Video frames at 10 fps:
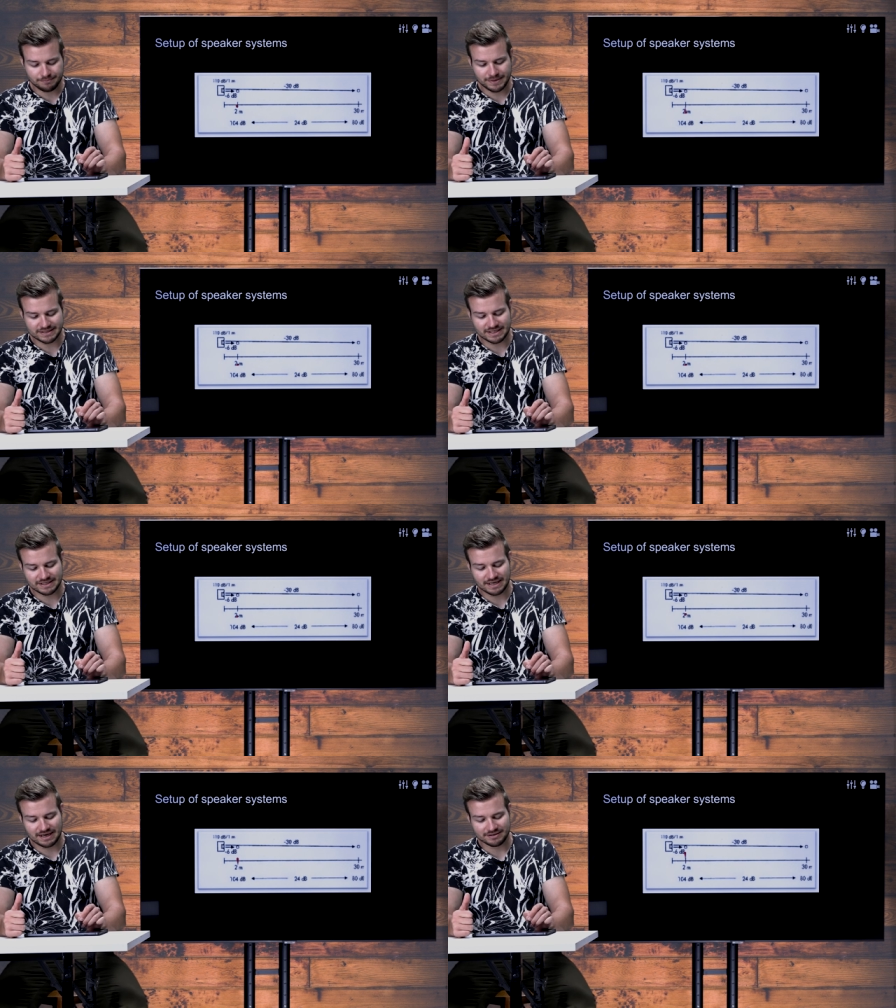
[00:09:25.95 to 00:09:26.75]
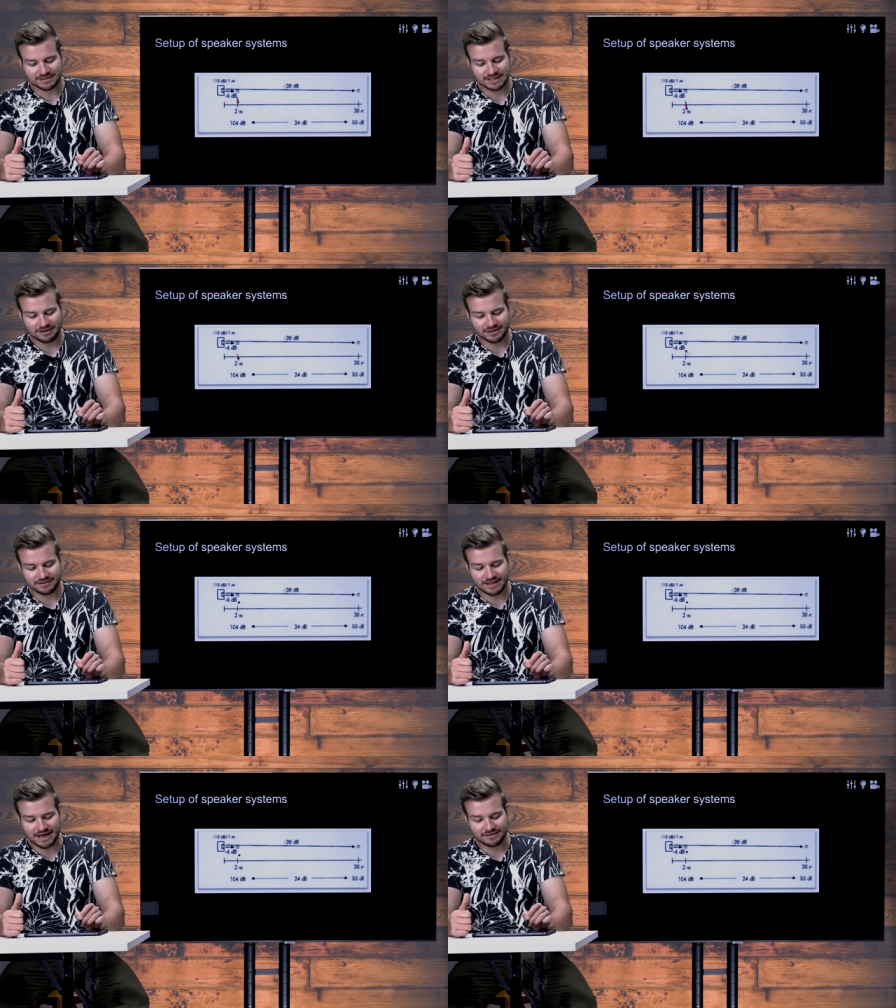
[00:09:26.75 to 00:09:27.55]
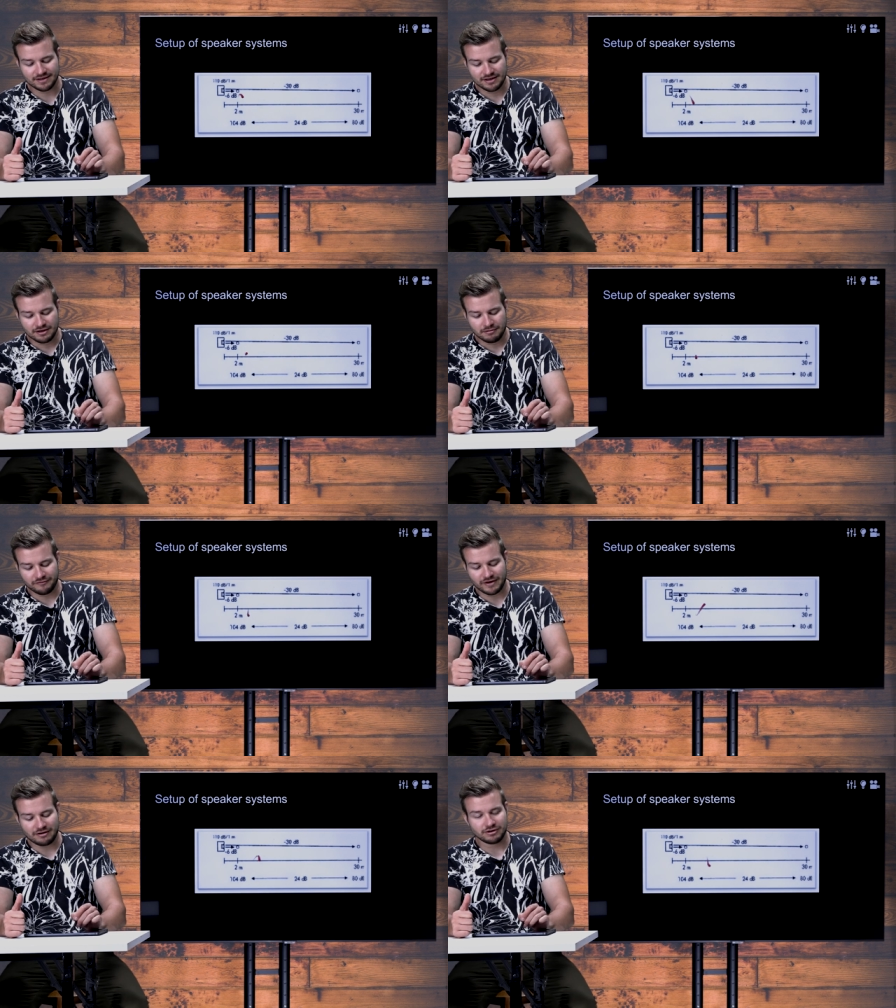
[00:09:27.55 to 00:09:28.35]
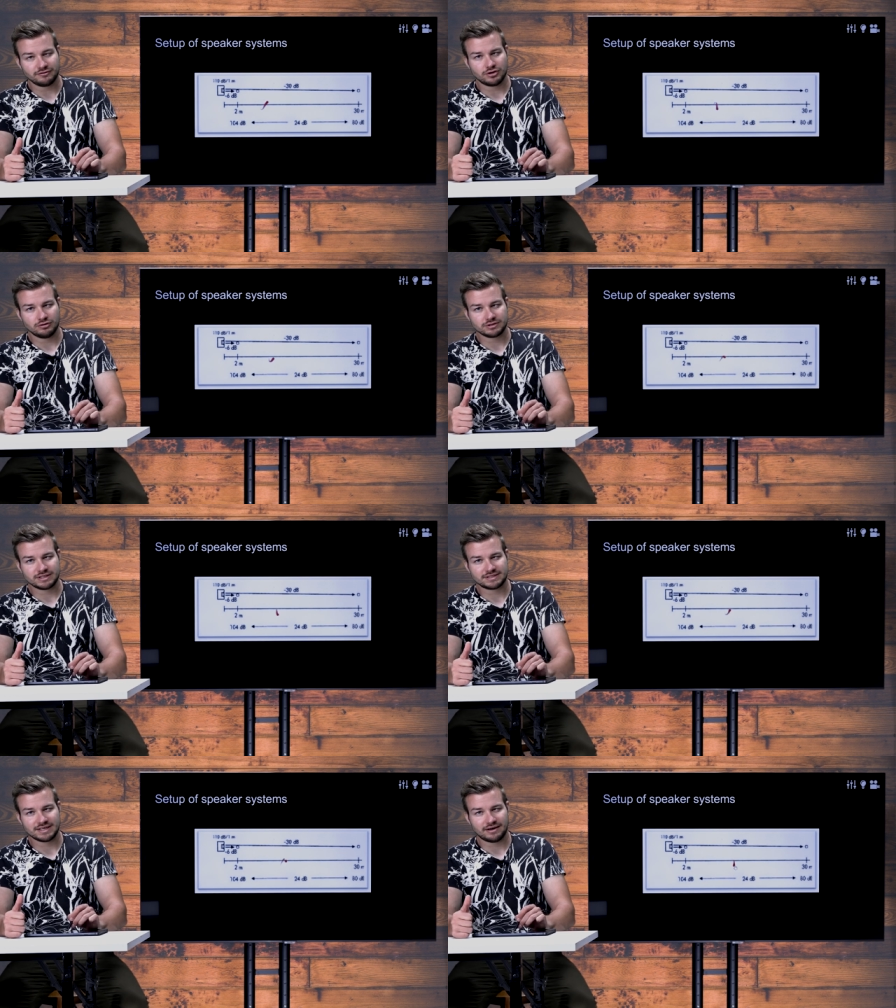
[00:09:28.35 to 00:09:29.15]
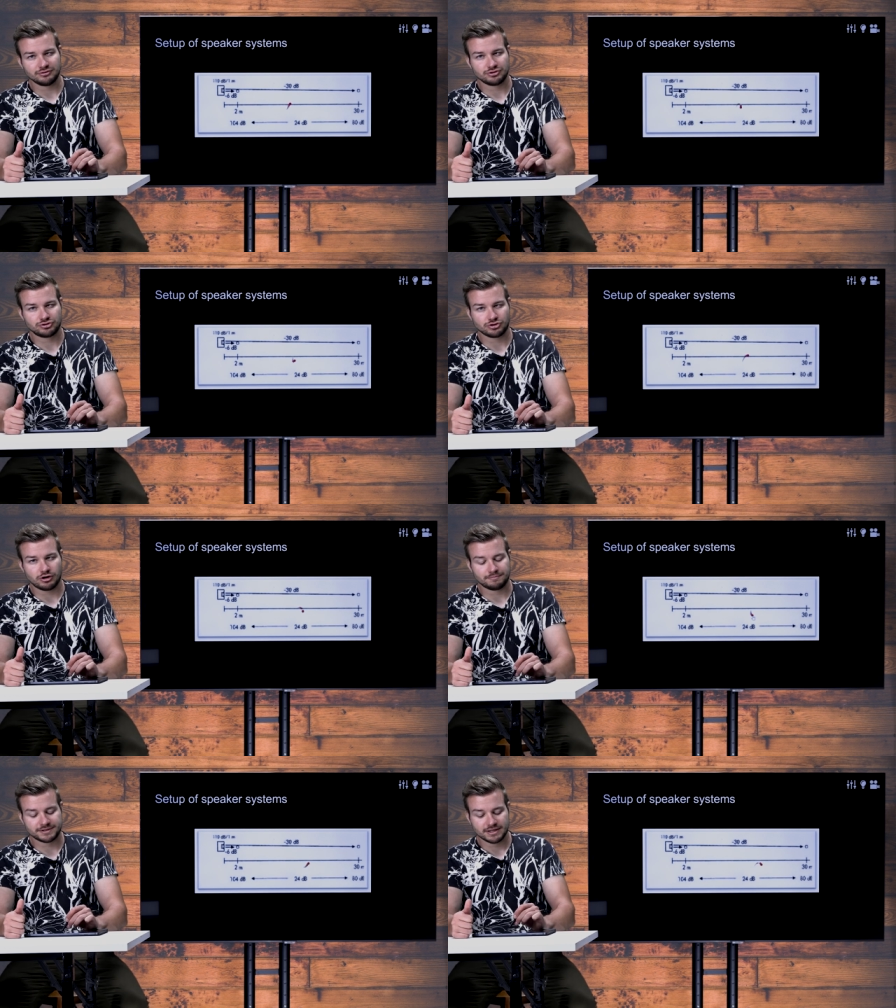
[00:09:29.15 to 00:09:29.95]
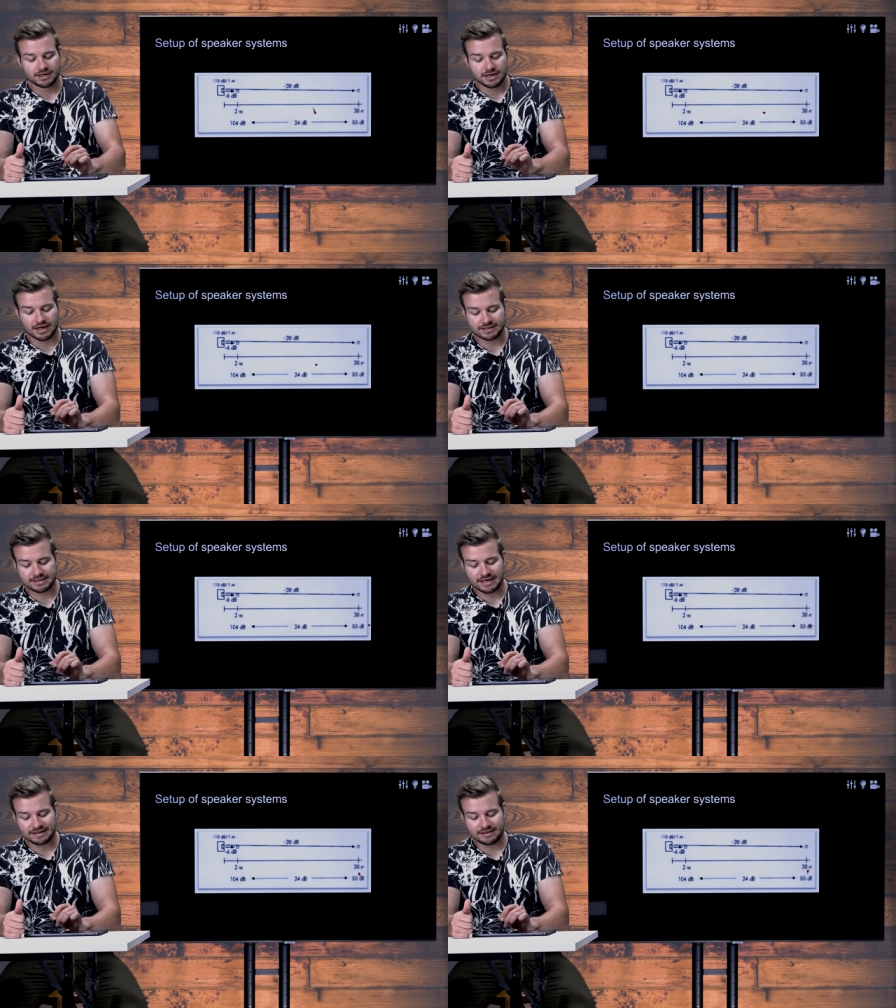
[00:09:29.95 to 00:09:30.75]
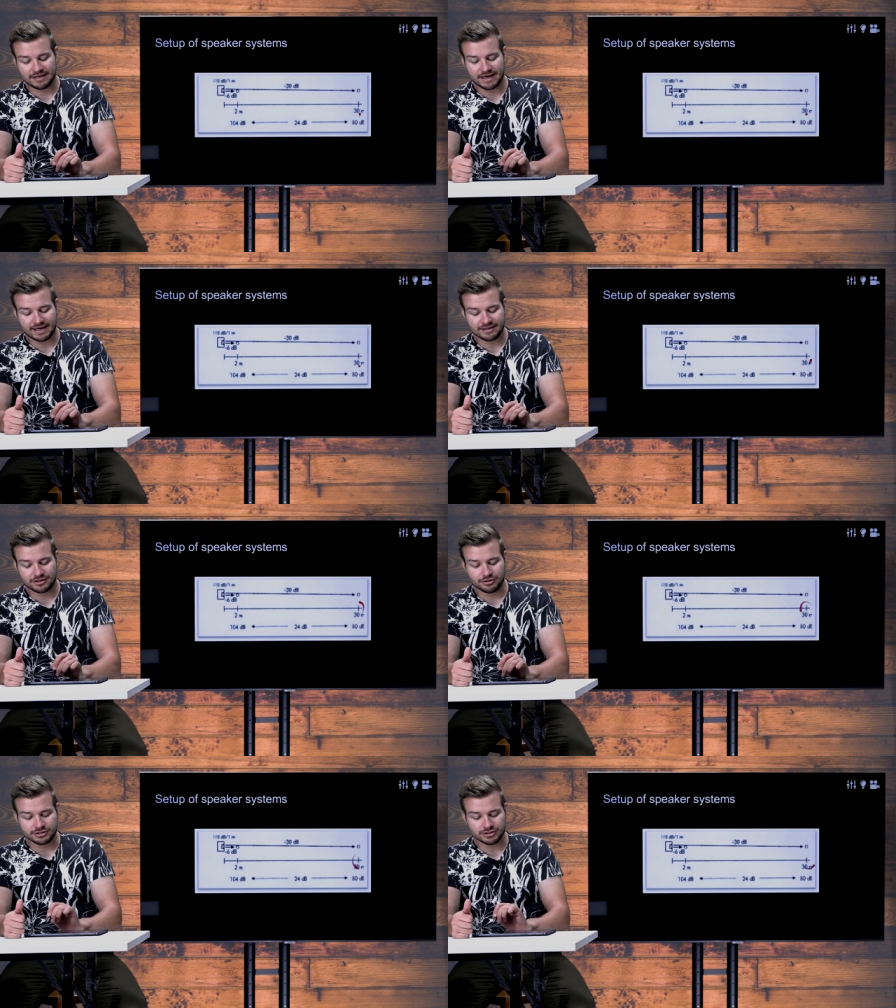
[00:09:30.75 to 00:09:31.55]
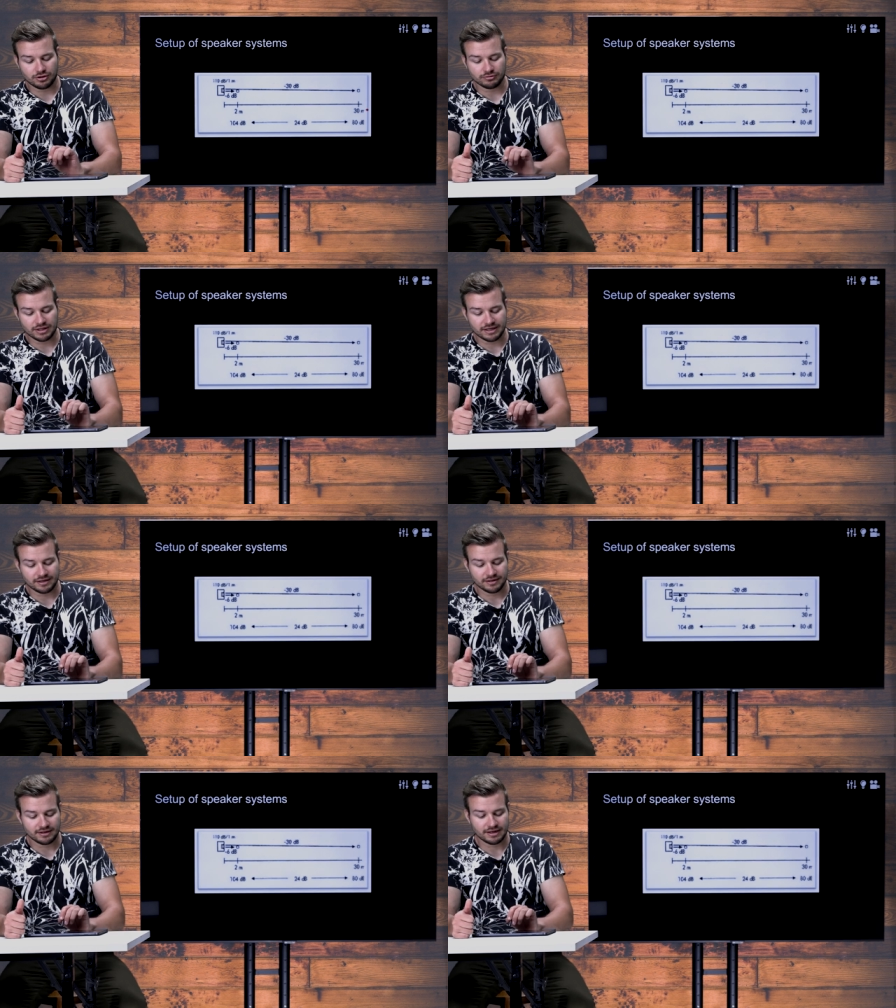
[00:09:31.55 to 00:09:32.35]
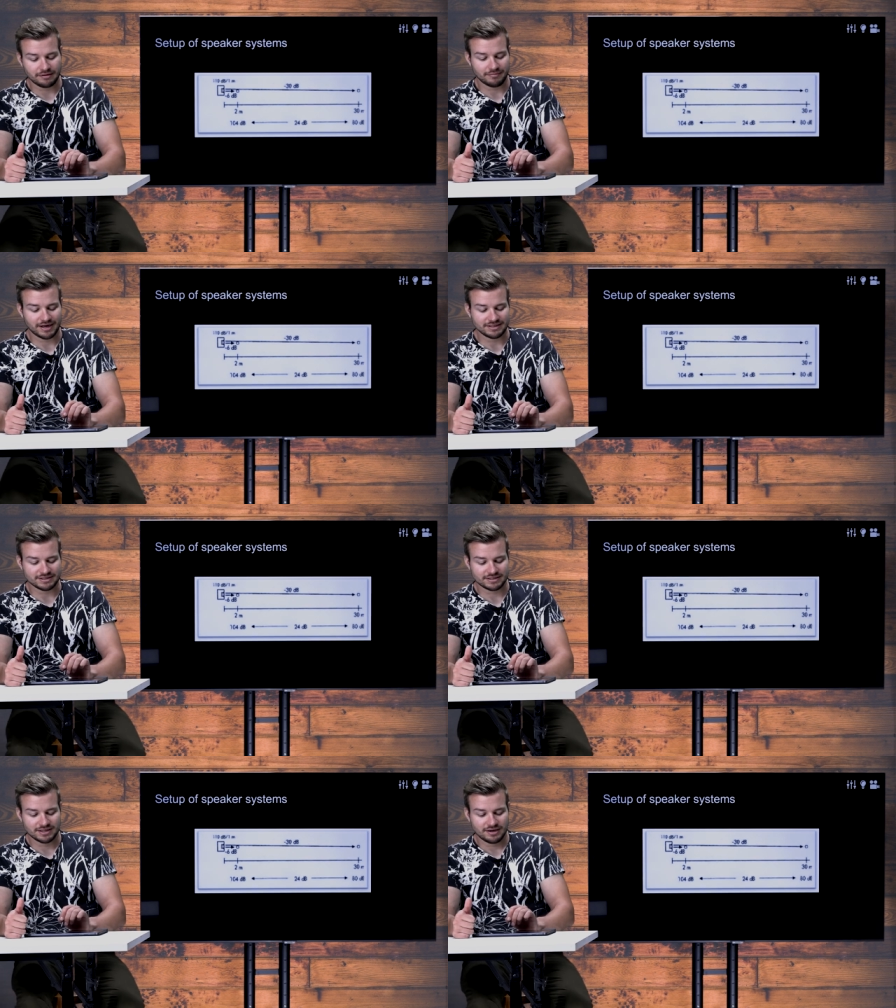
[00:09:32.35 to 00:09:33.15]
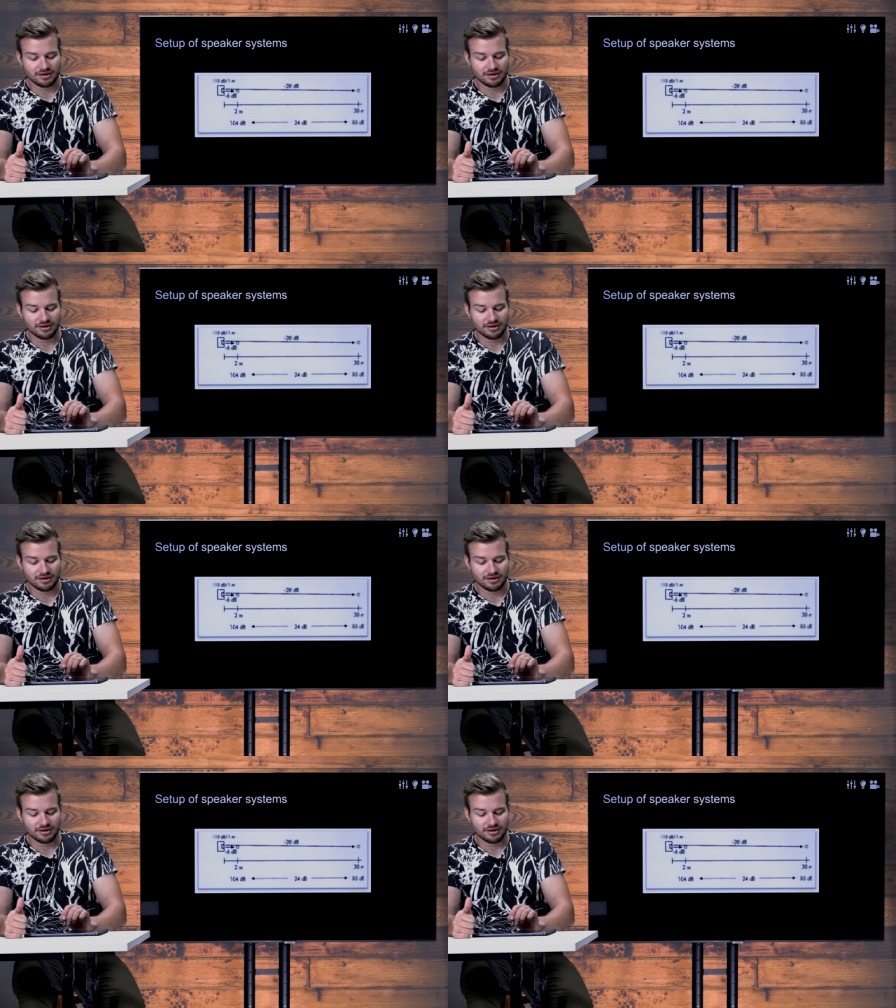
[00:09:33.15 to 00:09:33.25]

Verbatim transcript: basically the loudest sound, and then with every row the sound drops until at the end there's only like minus